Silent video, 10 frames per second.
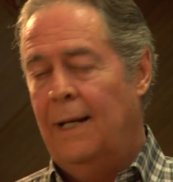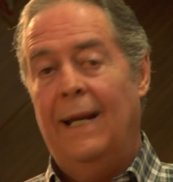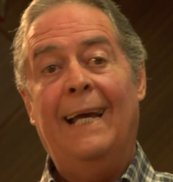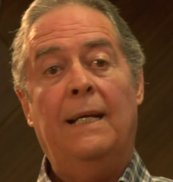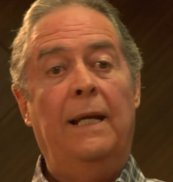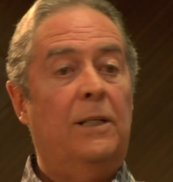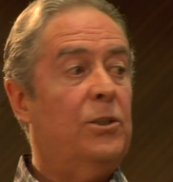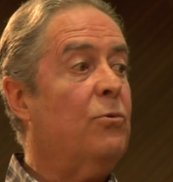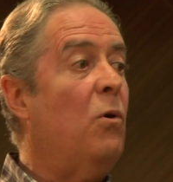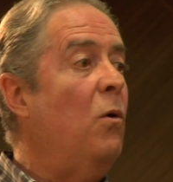lightning
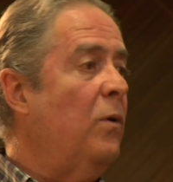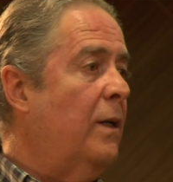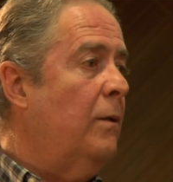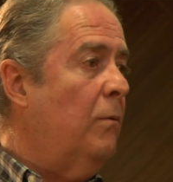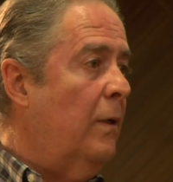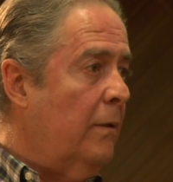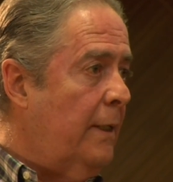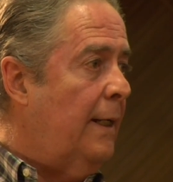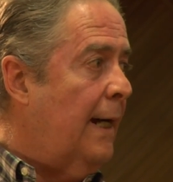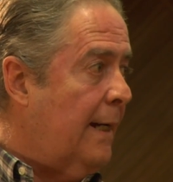struck one of
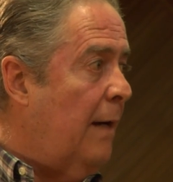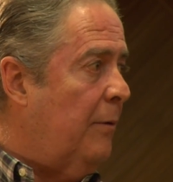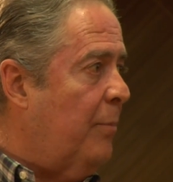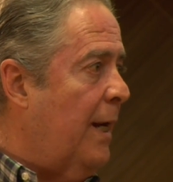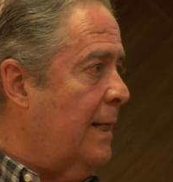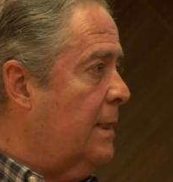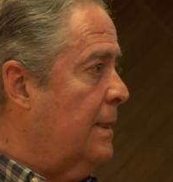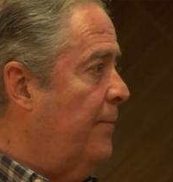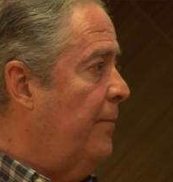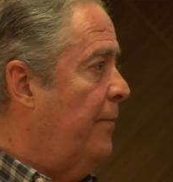the agave plants.
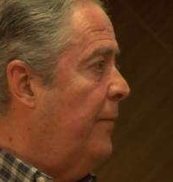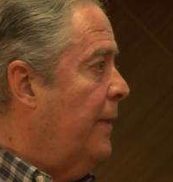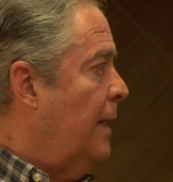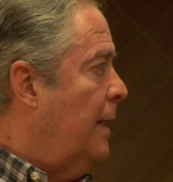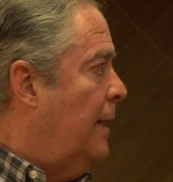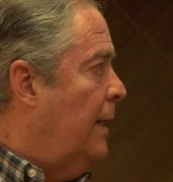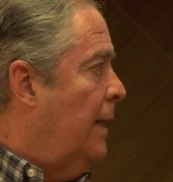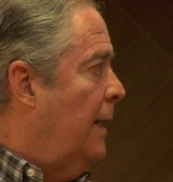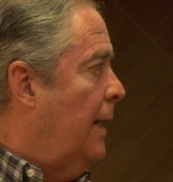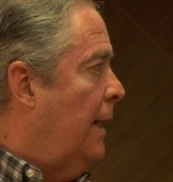
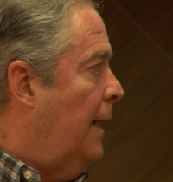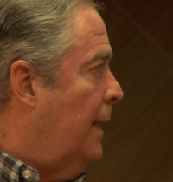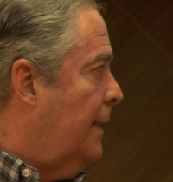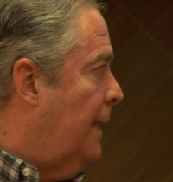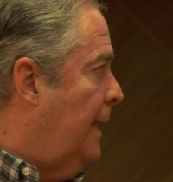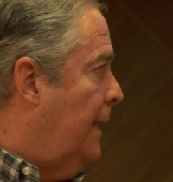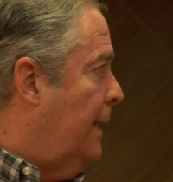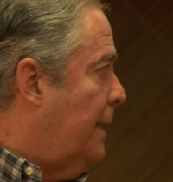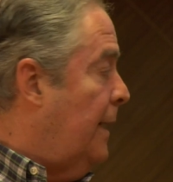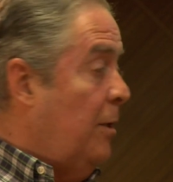And
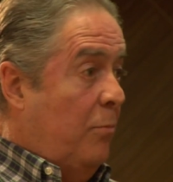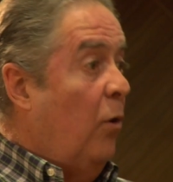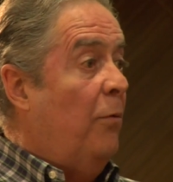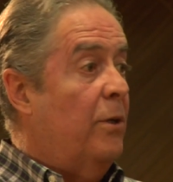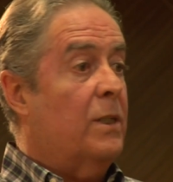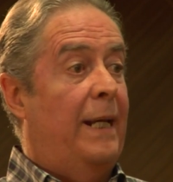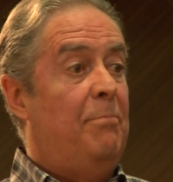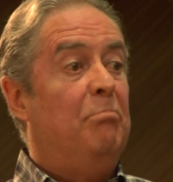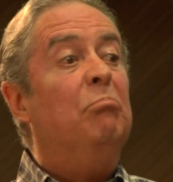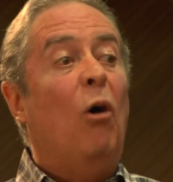it obviously
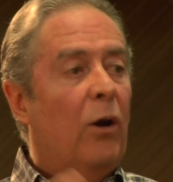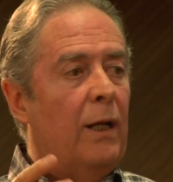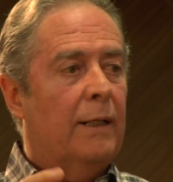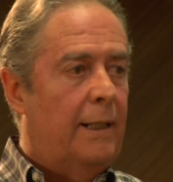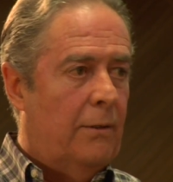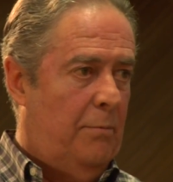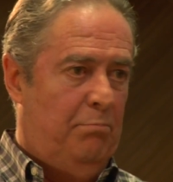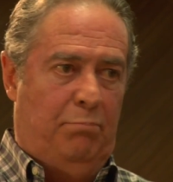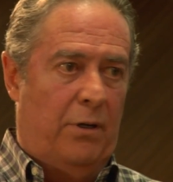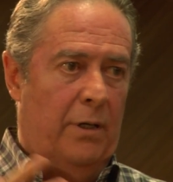boiled it or
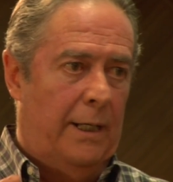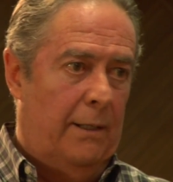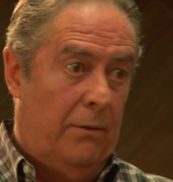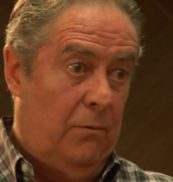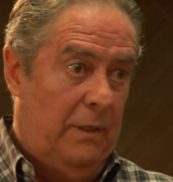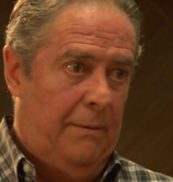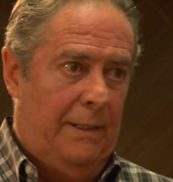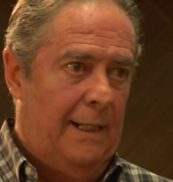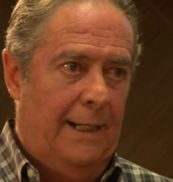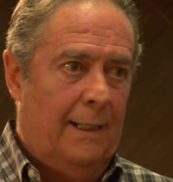burned it or
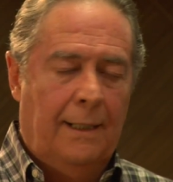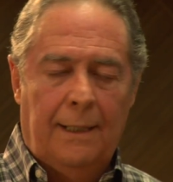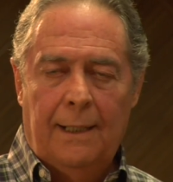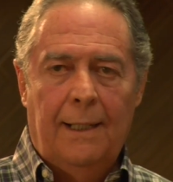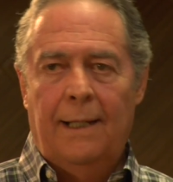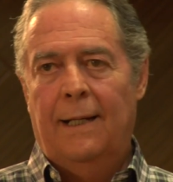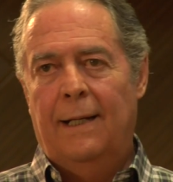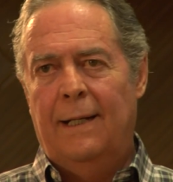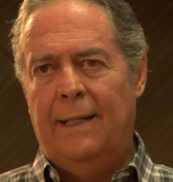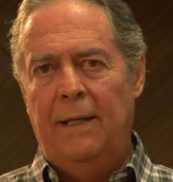whatever the heck.
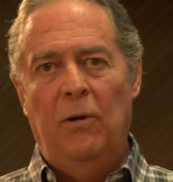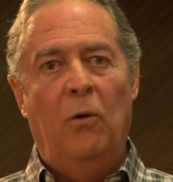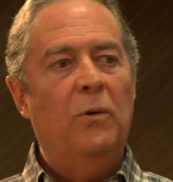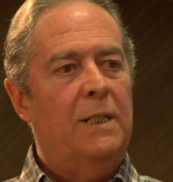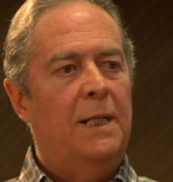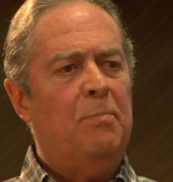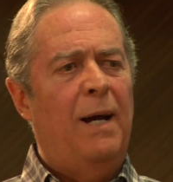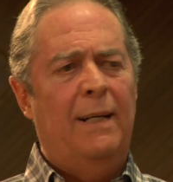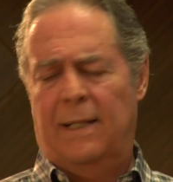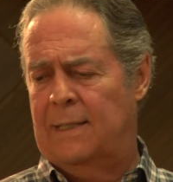And they noticed, the
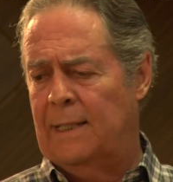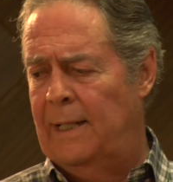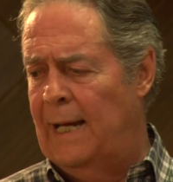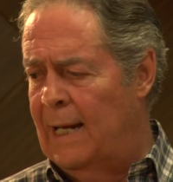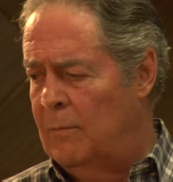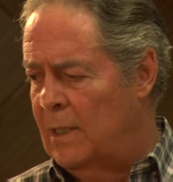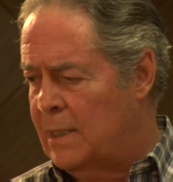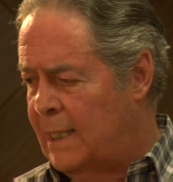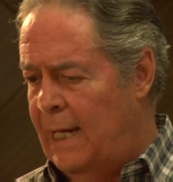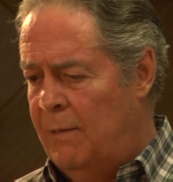Spaniards, the
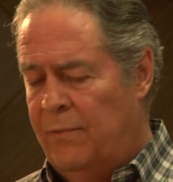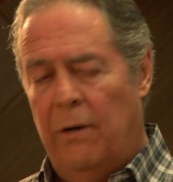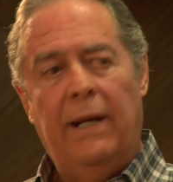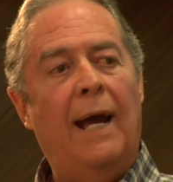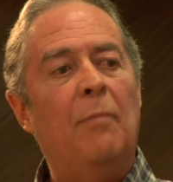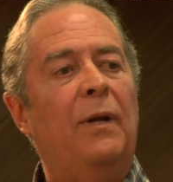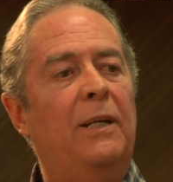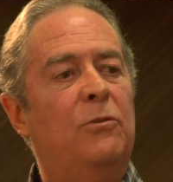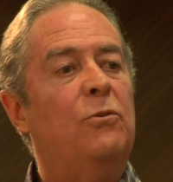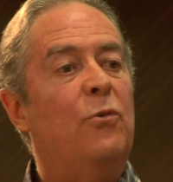animals came very
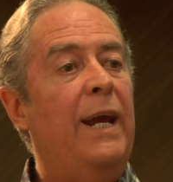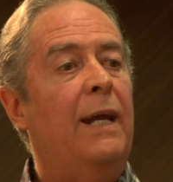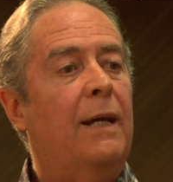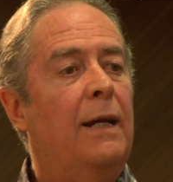happily to drink,